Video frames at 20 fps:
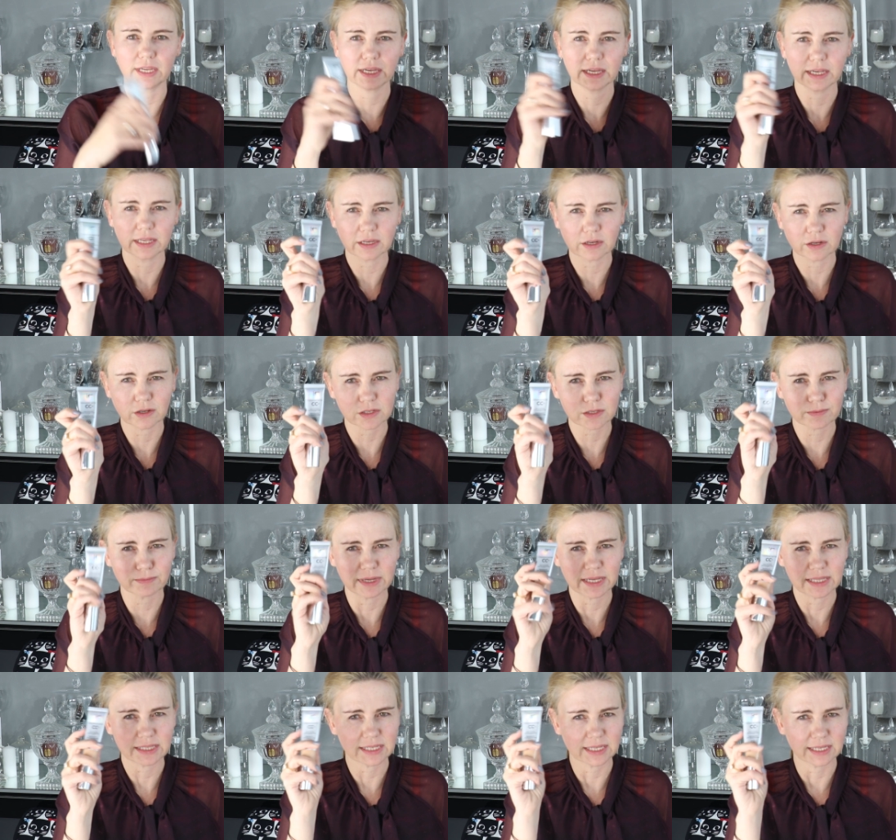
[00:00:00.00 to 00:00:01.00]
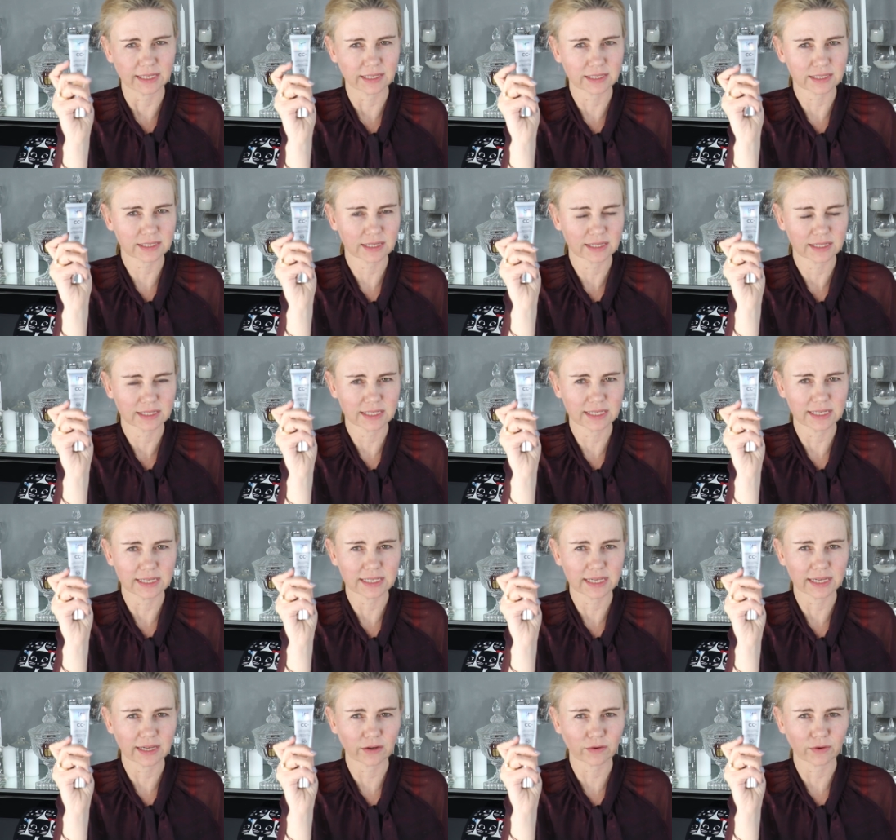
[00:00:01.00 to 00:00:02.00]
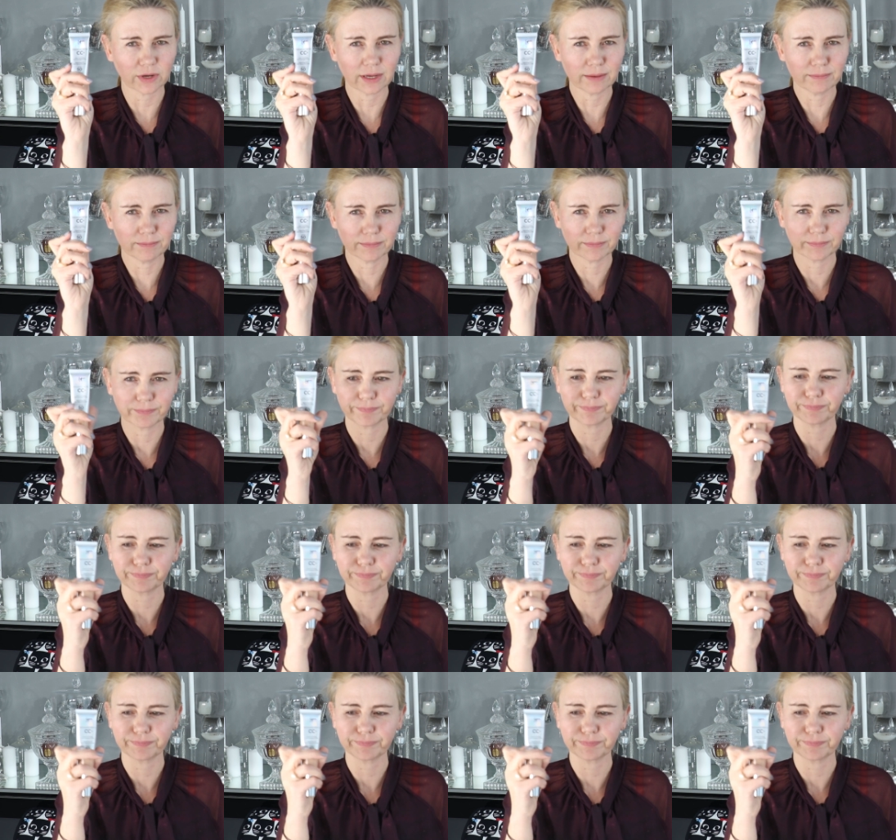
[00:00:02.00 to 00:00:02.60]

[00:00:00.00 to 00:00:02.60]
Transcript: It Cosmetics C C Cream.